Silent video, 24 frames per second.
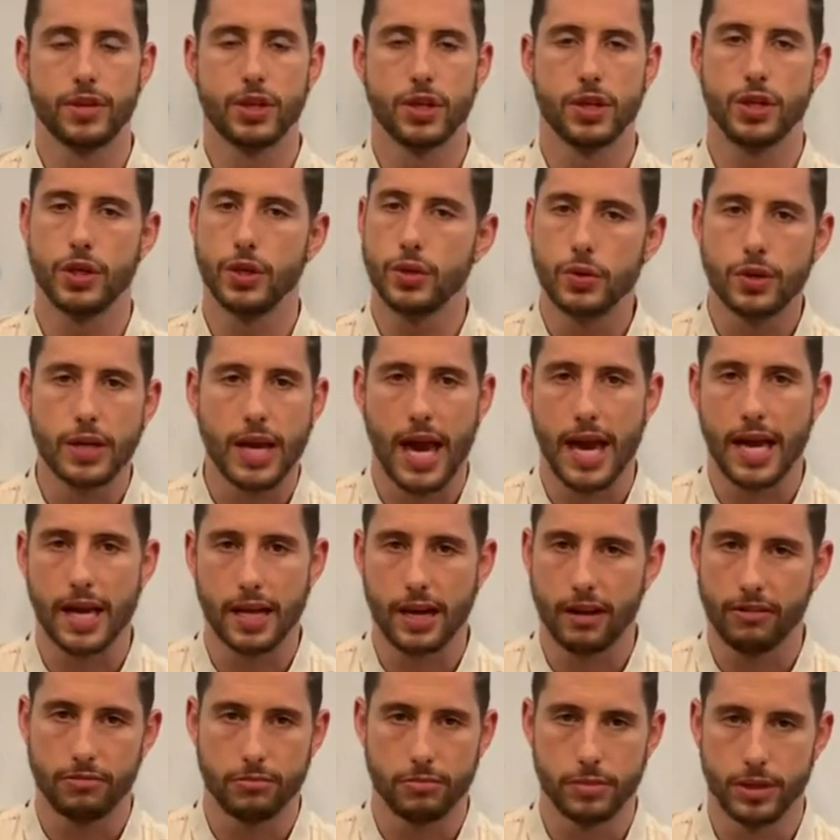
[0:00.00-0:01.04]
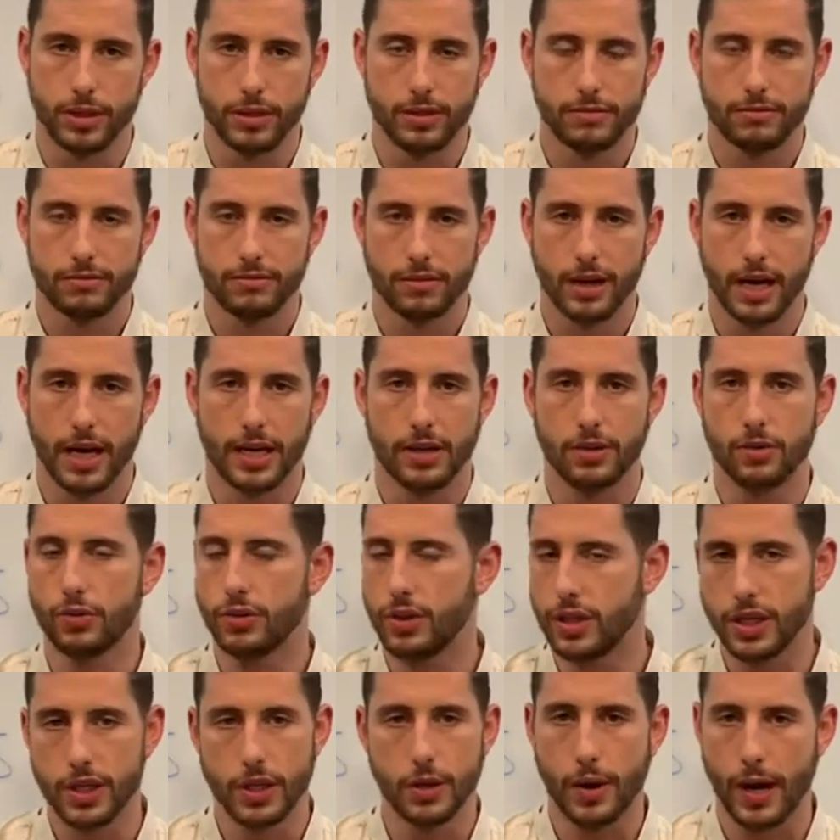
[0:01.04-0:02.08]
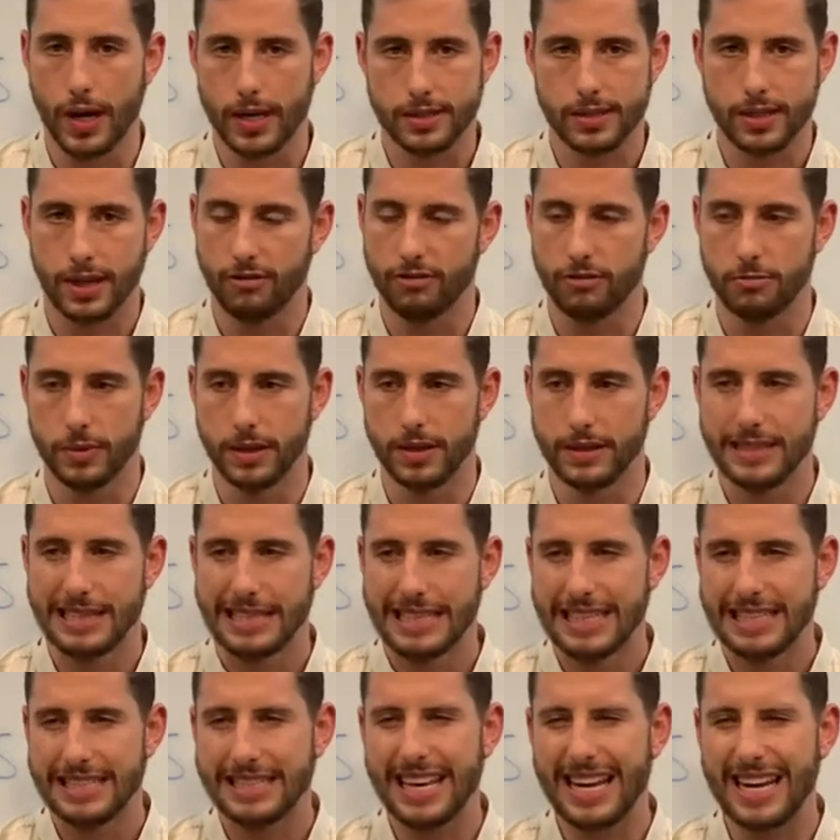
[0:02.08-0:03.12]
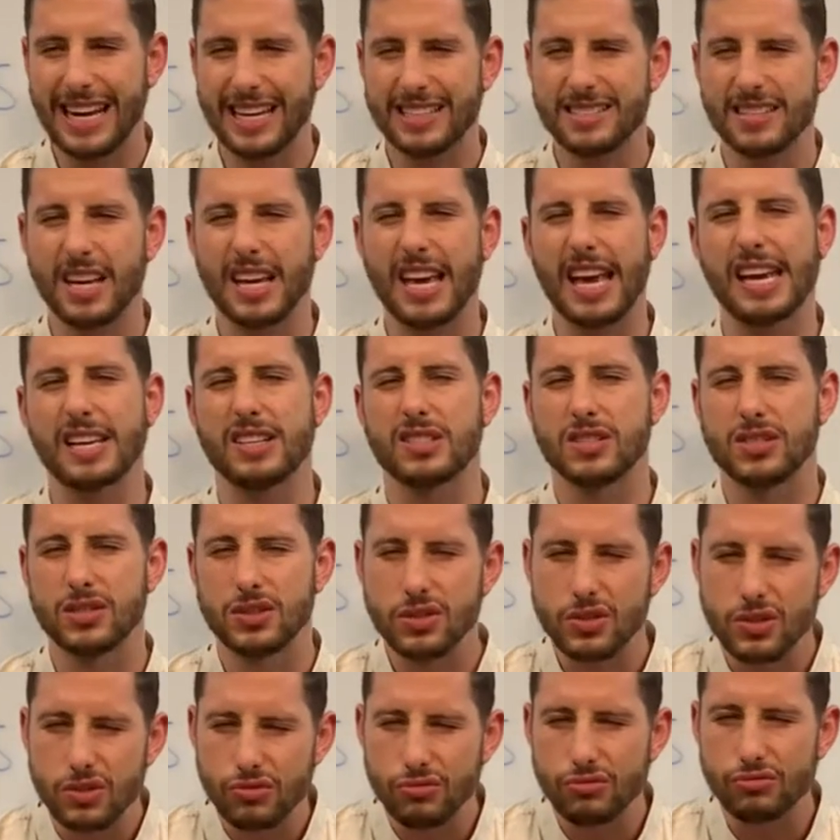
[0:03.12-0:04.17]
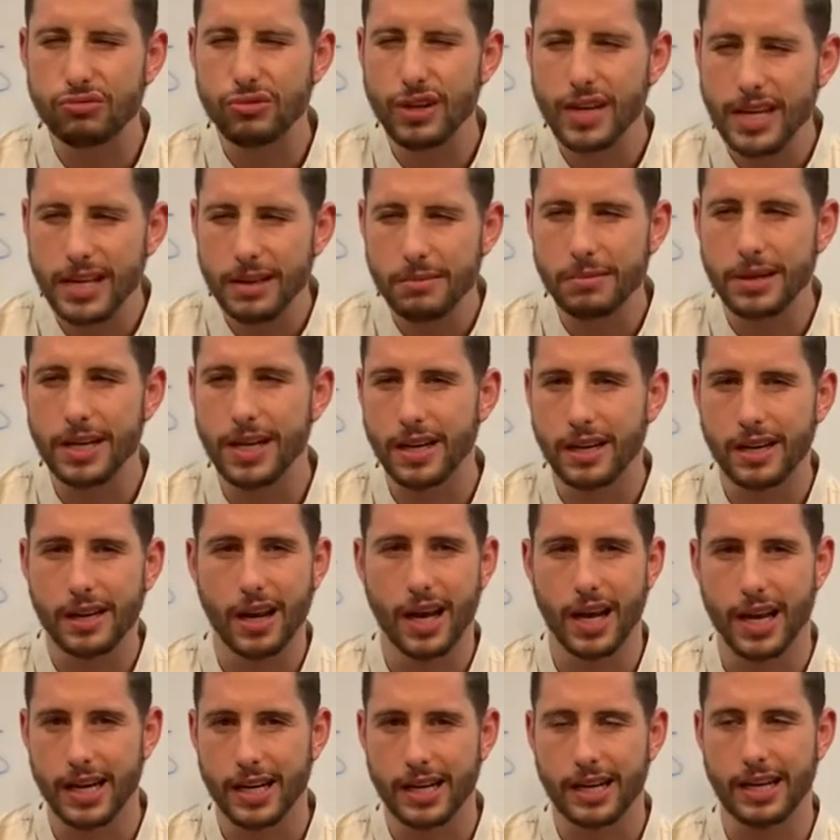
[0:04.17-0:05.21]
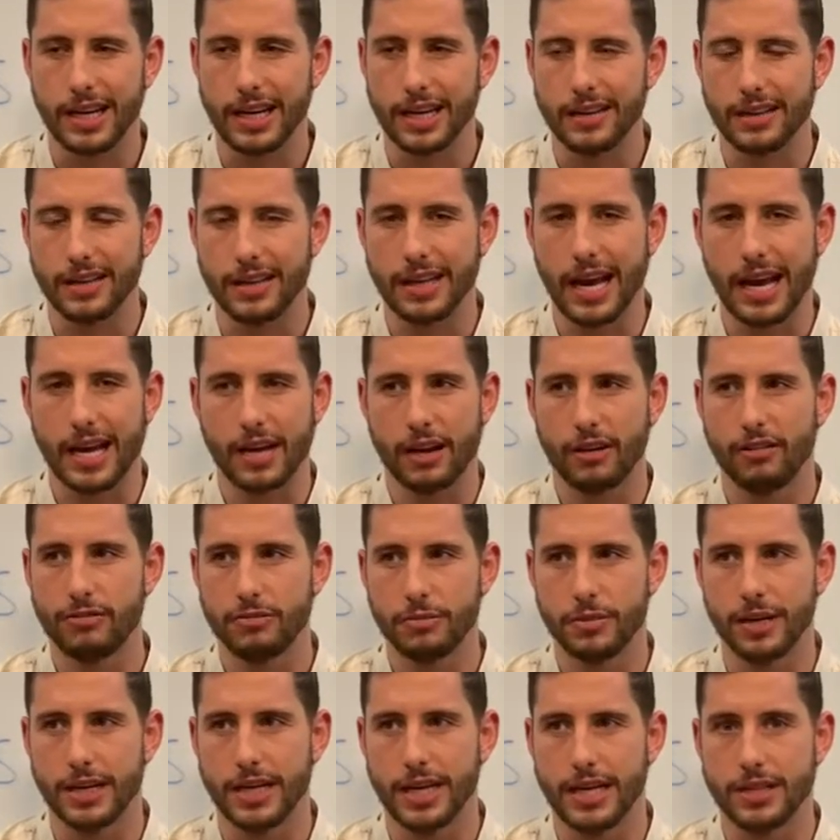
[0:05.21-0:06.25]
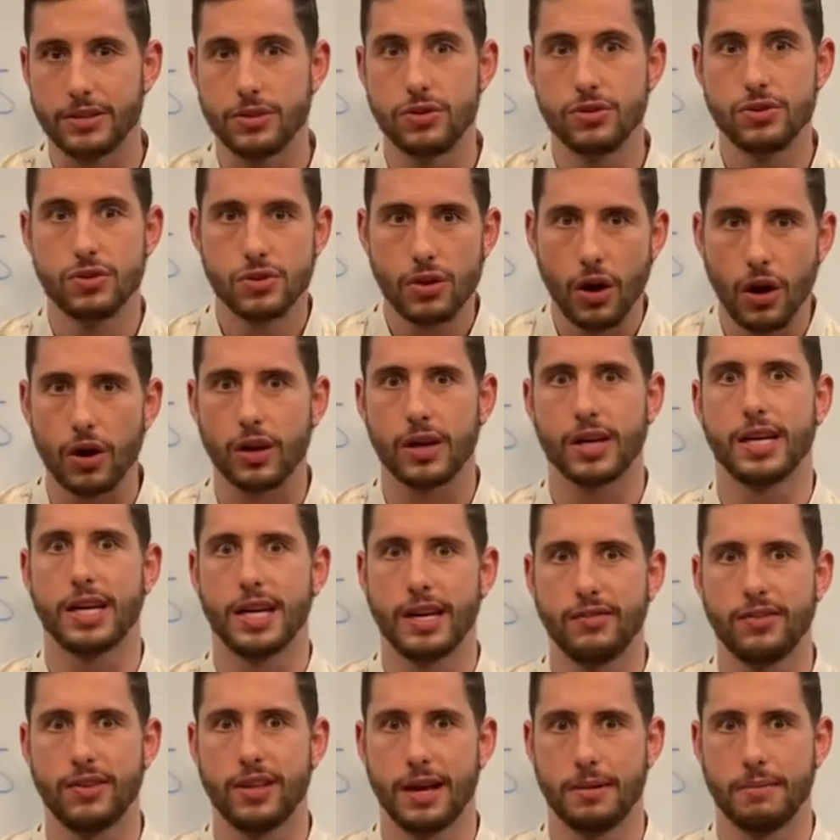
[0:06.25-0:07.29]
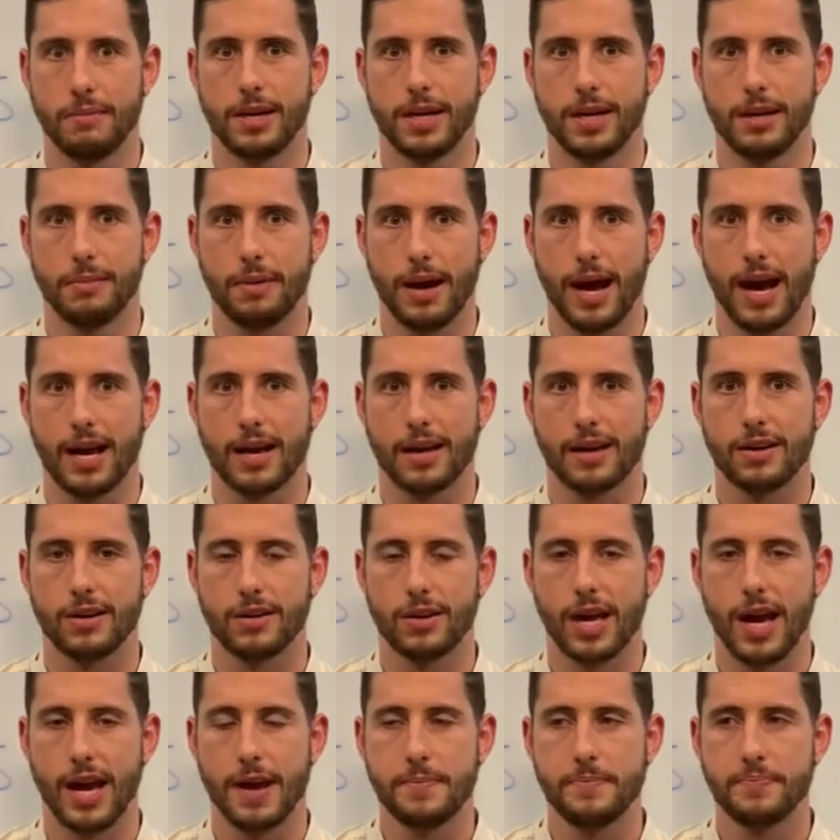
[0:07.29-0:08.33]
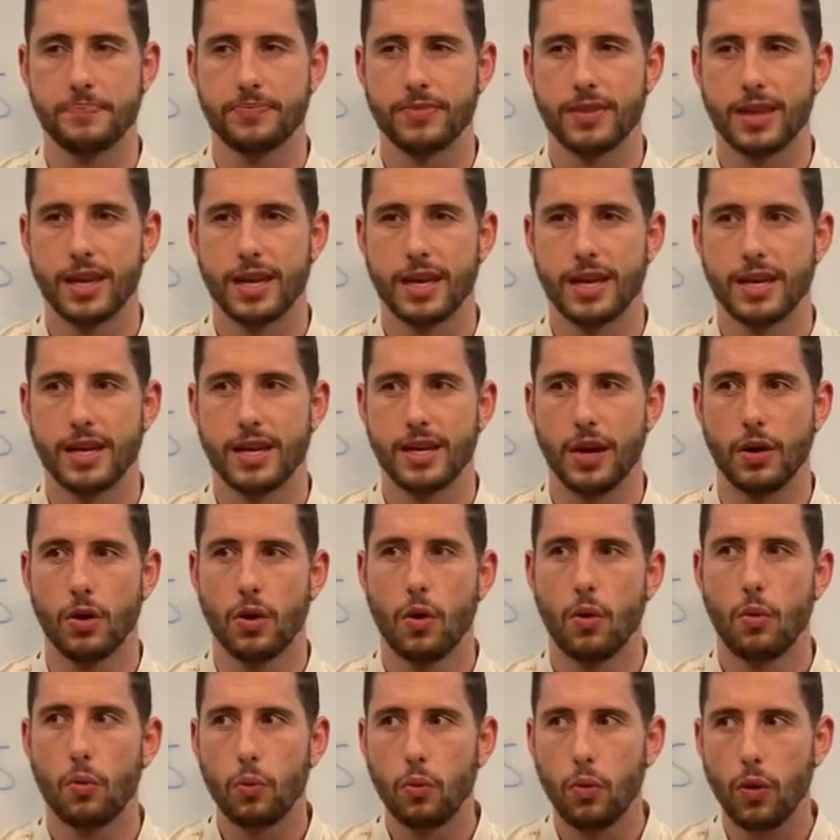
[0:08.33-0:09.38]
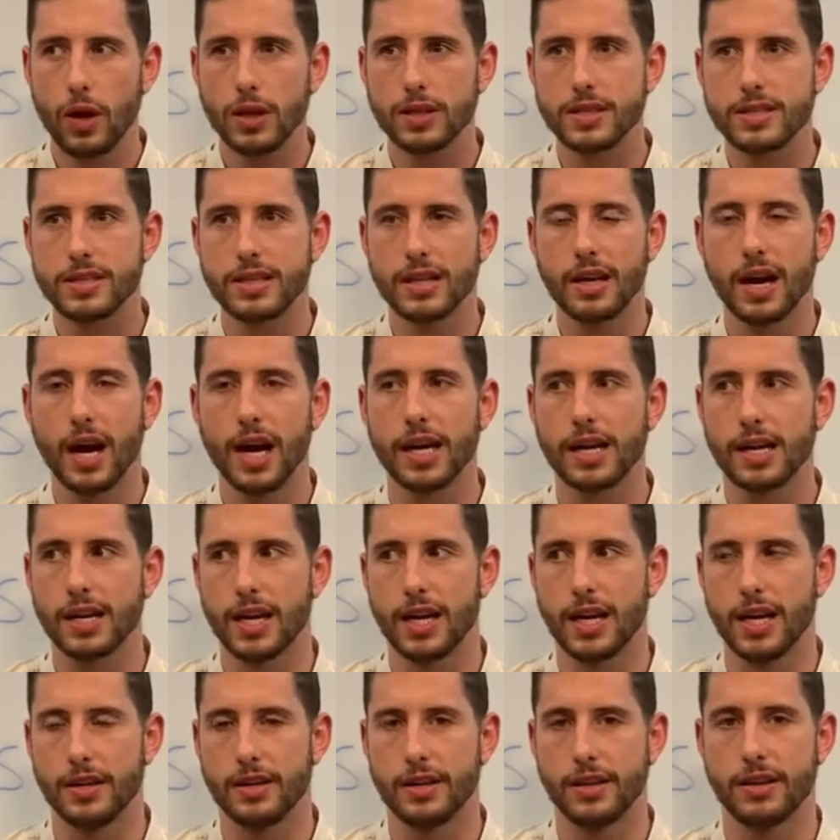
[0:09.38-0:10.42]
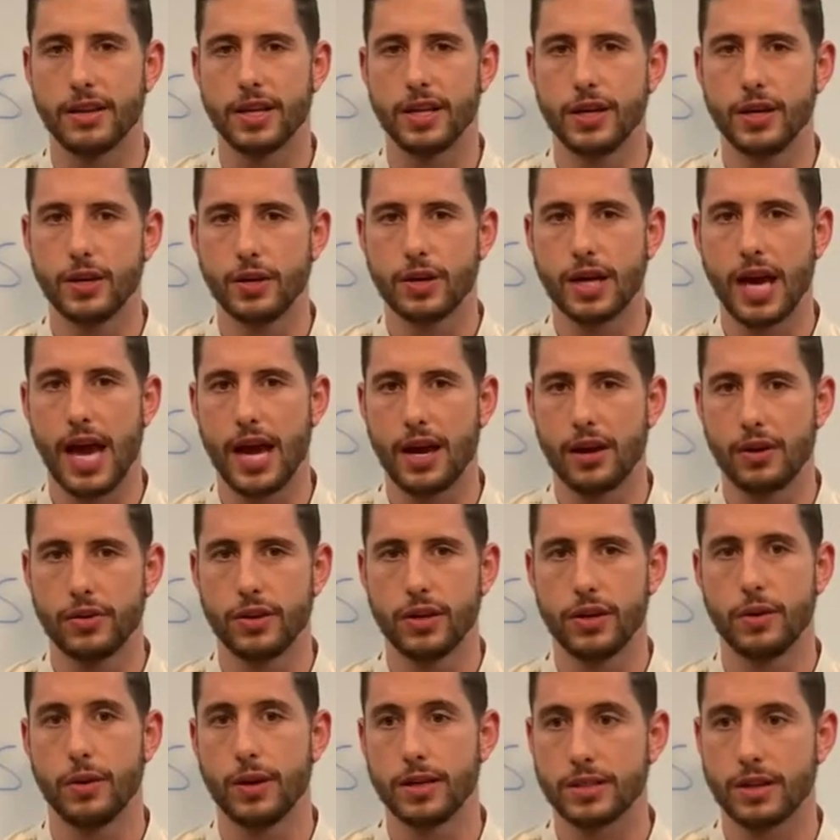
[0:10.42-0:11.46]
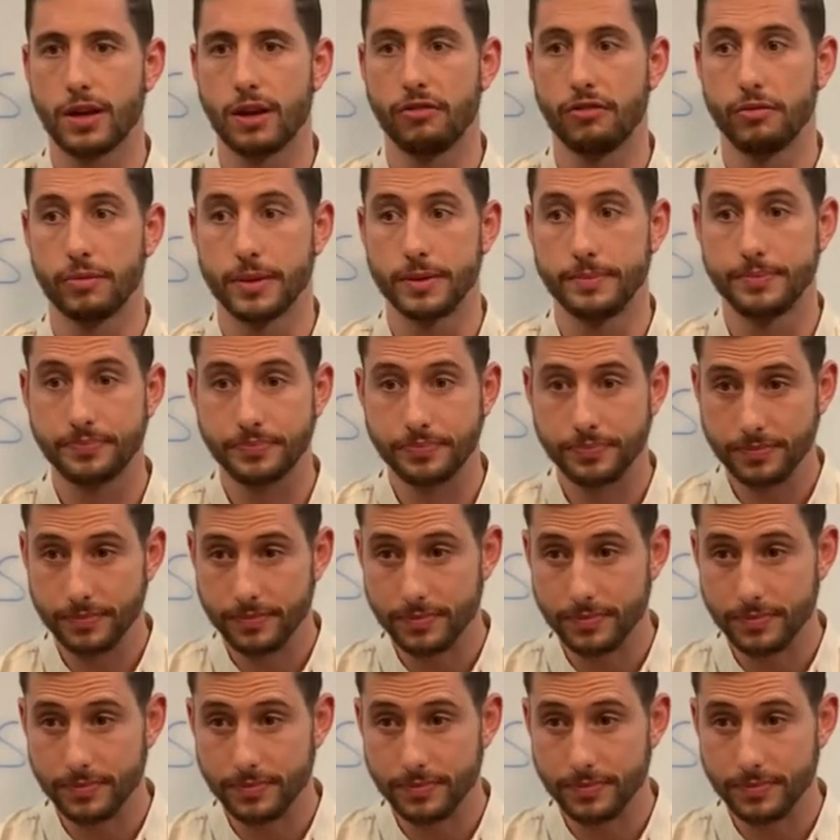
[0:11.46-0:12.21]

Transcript: the UK government, right, or the US government, then it's like extremely unlikely that that government is not going to give you that money back. Okay you know, what's the likelihood that the UK or the US government